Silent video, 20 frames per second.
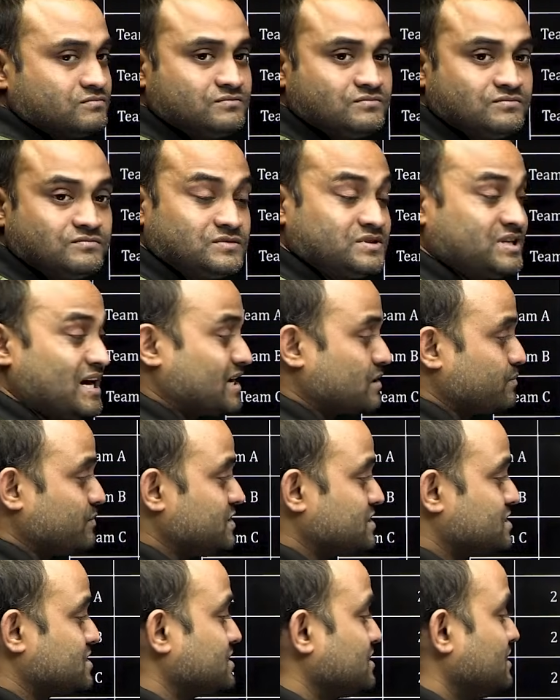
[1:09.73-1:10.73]
That
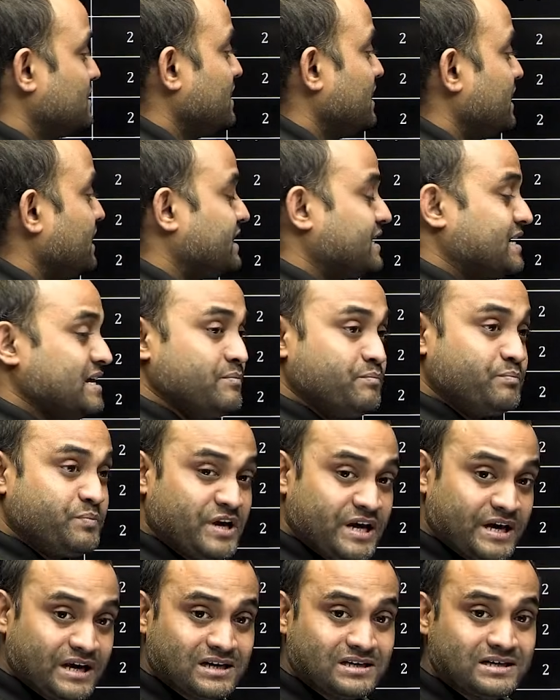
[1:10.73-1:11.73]
means team
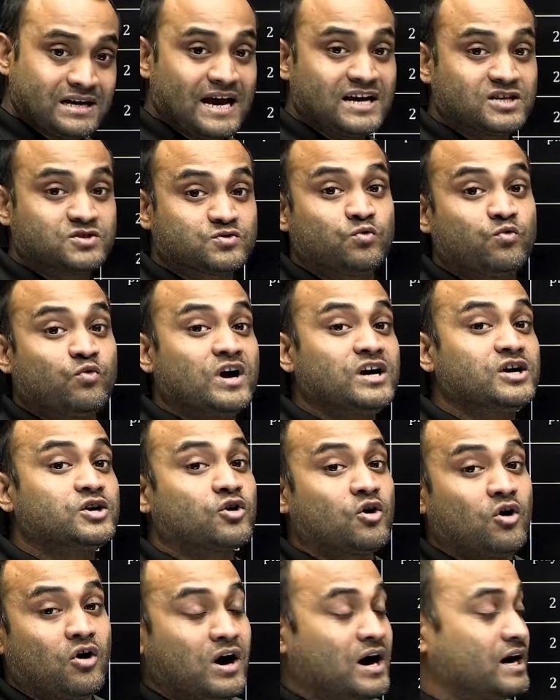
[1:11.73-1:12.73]
B has 1
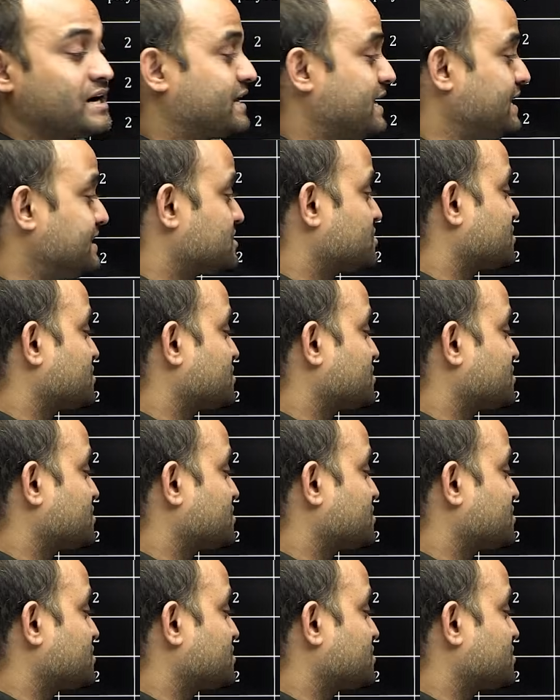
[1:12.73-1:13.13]
draw against